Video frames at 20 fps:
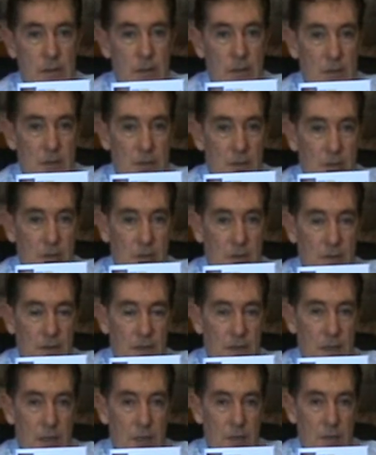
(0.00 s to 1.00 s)

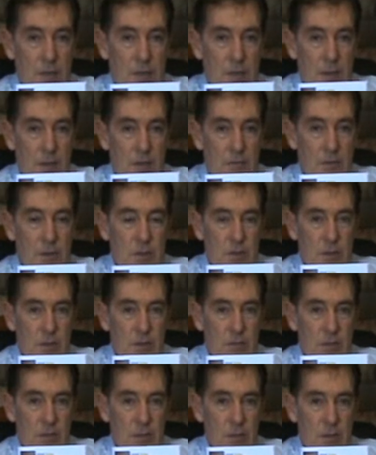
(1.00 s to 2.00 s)
Detoxification and
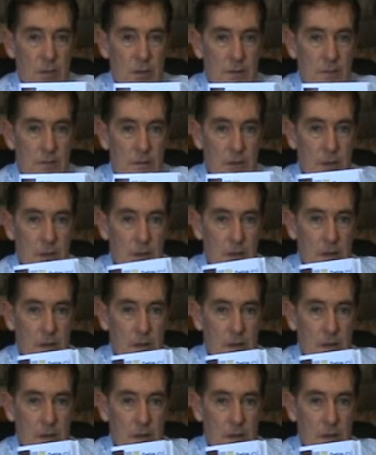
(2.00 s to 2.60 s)
Regeneration,